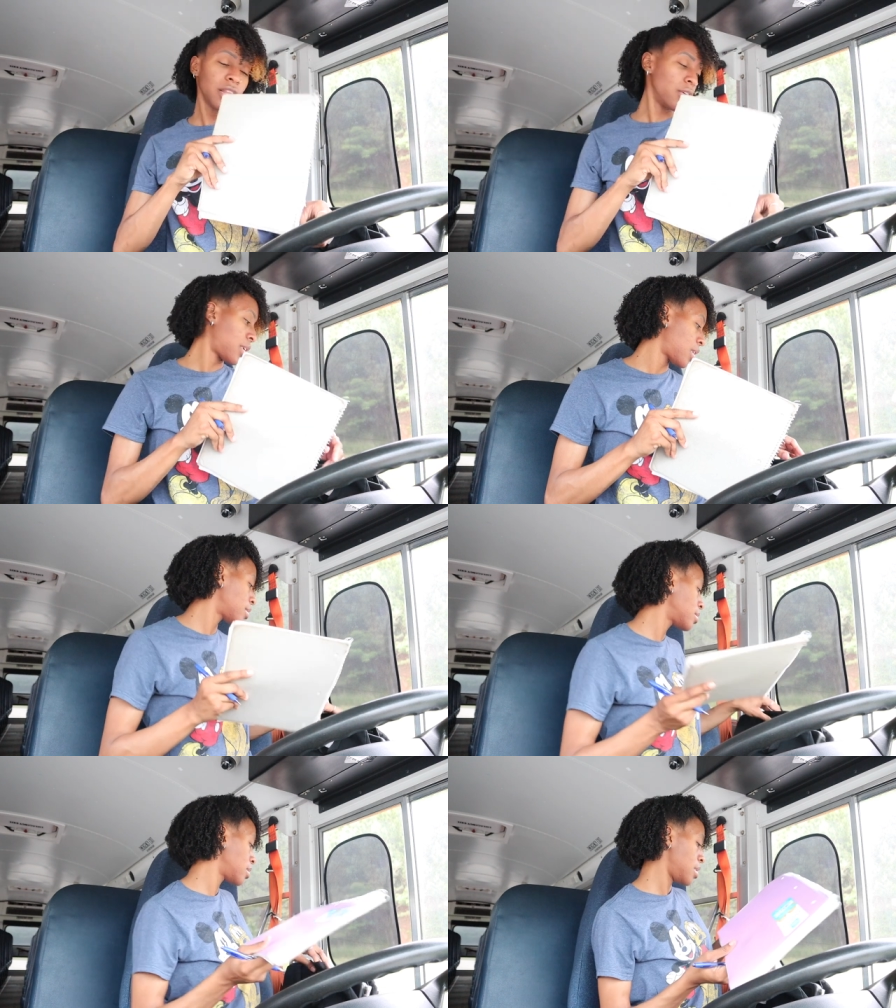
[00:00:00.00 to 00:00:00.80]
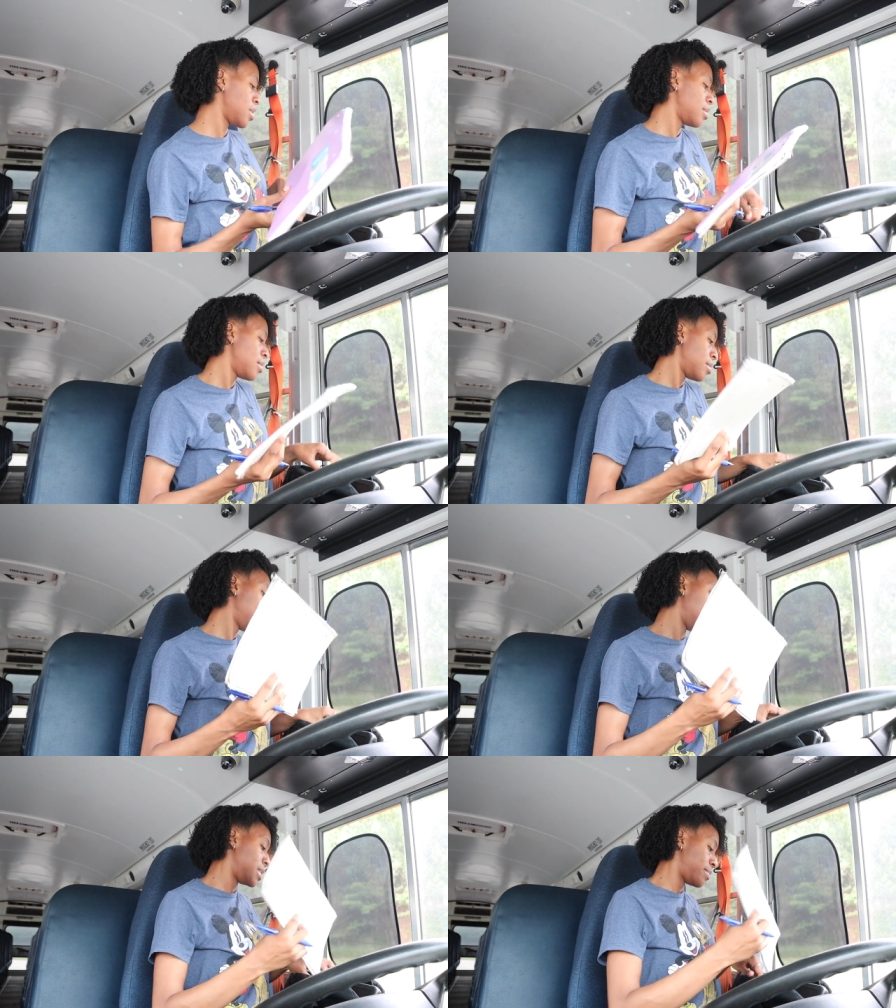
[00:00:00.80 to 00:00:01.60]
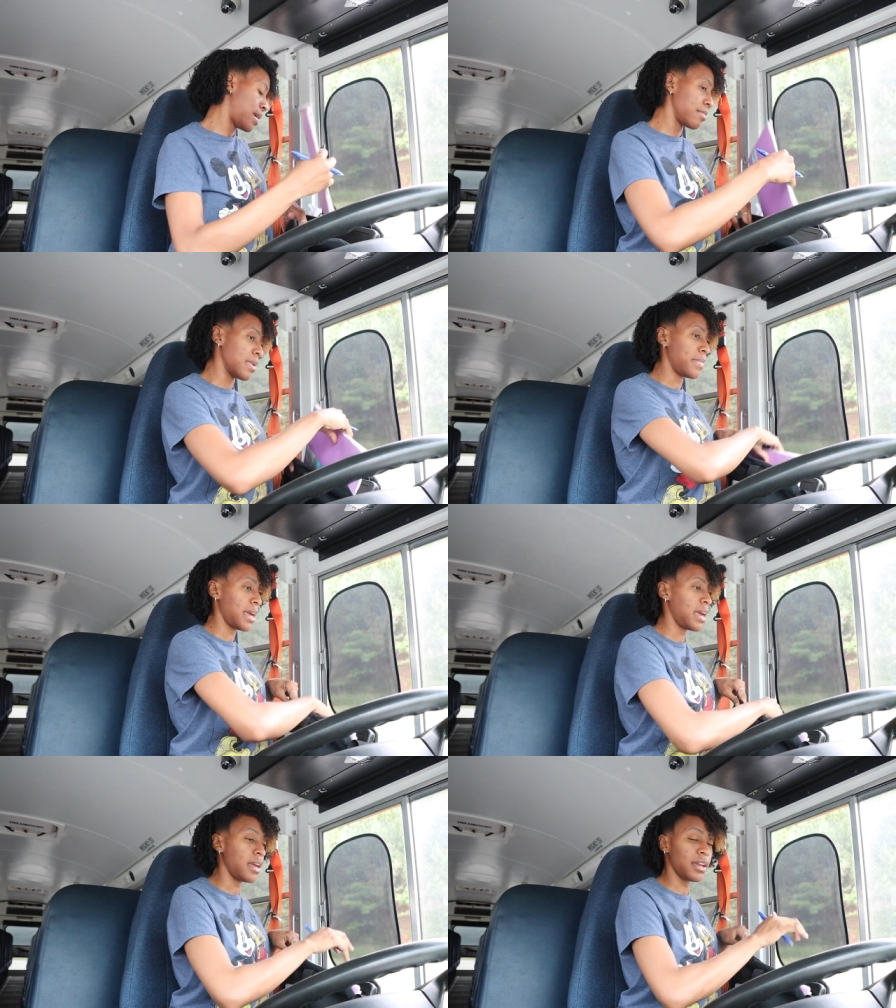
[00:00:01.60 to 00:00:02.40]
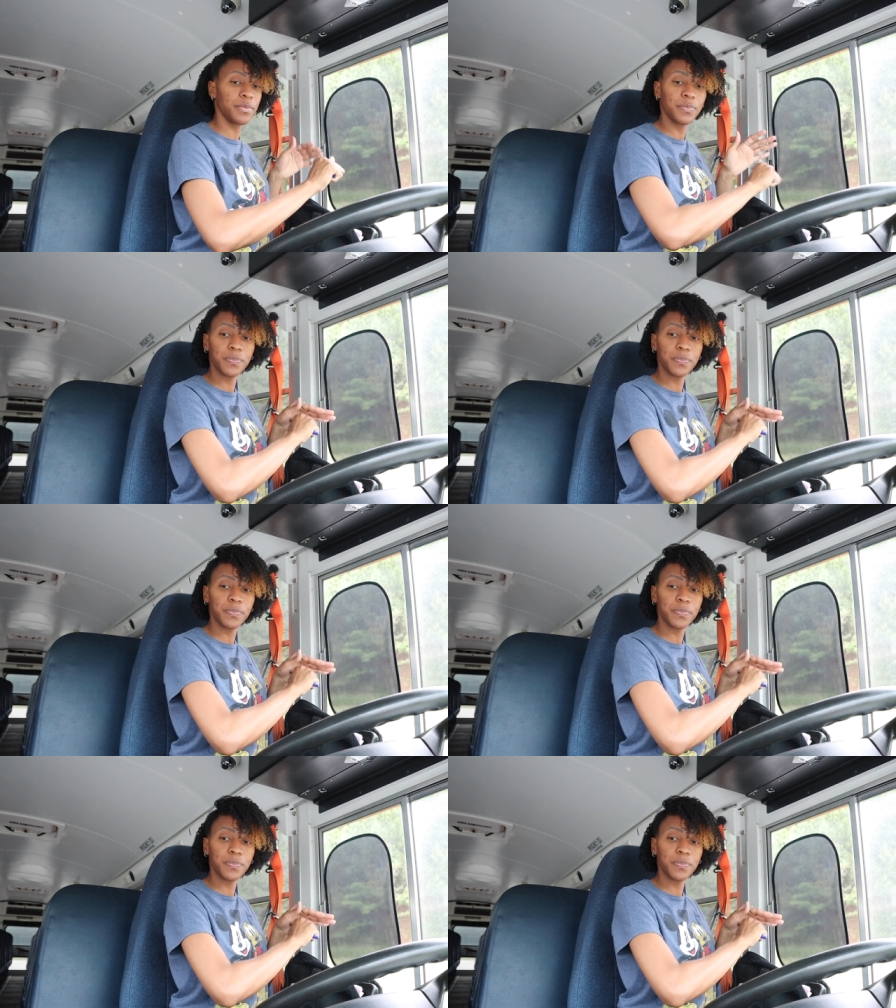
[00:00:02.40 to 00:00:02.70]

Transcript: longer. Putting this back in my bag.